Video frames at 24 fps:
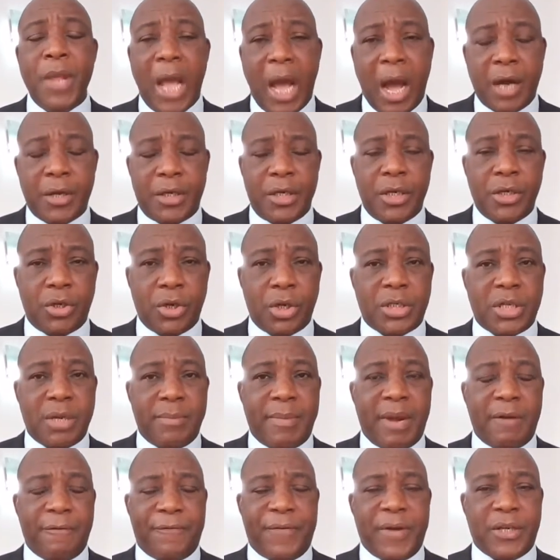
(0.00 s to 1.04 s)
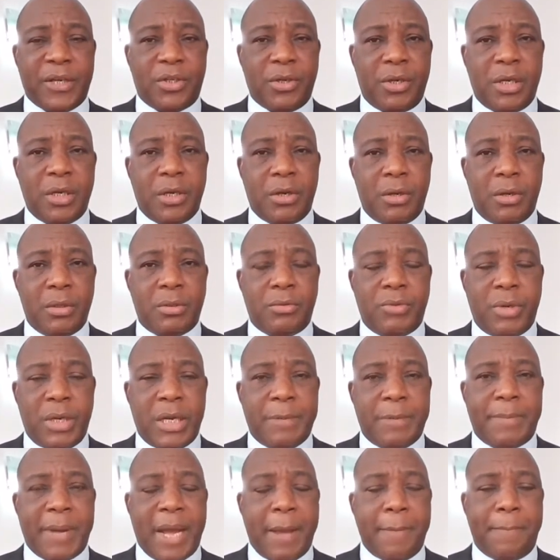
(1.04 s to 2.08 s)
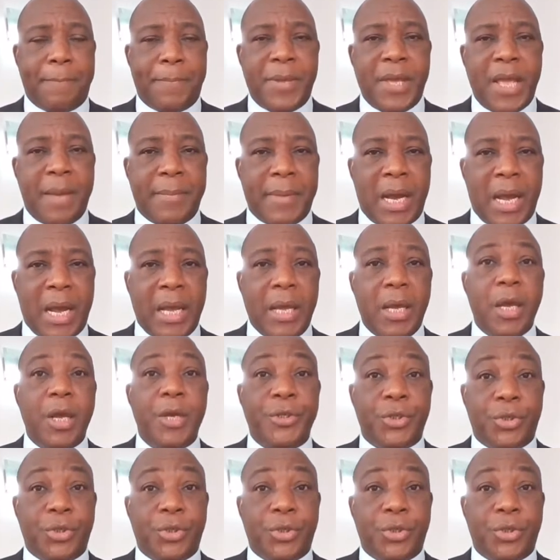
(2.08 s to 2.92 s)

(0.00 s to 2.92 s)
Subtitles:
how the industrial manufacturing rate by PMI